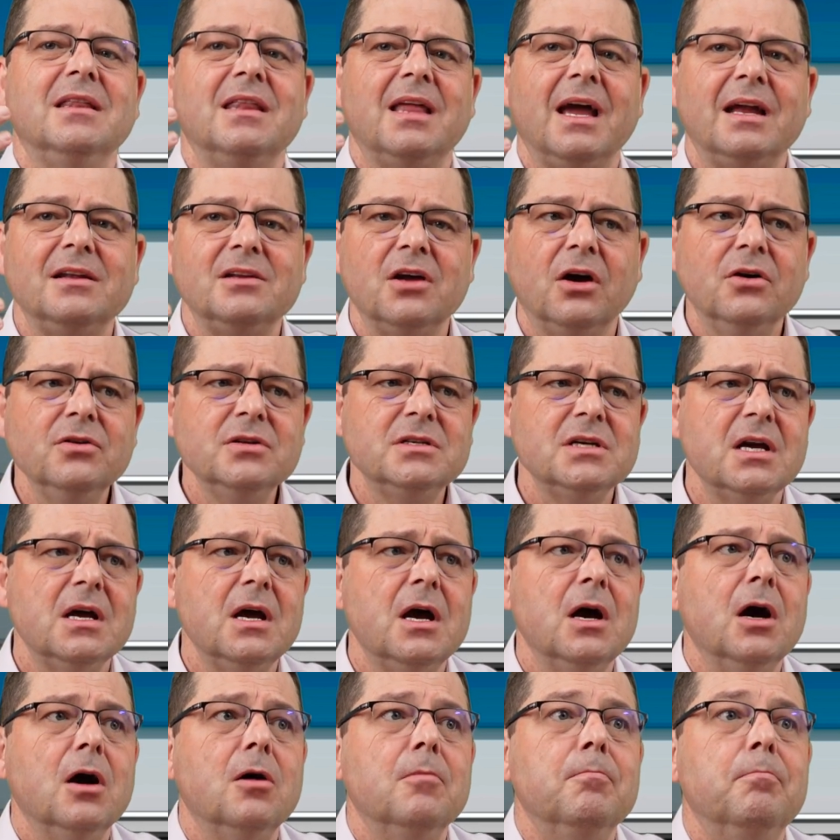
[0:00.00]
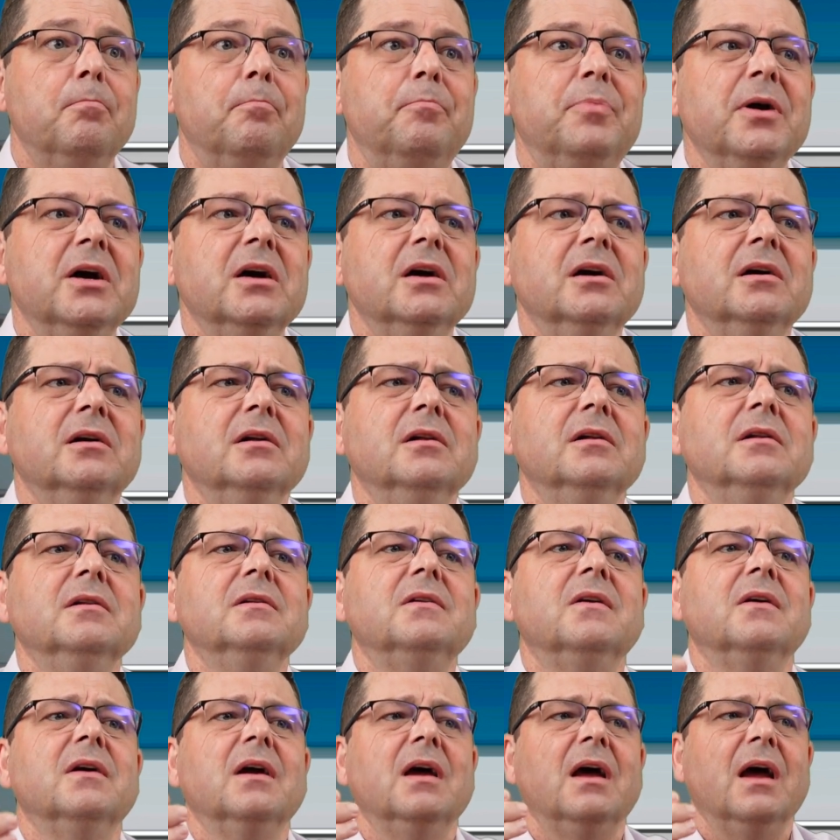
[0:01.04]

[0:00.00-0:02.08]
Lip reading: They don't build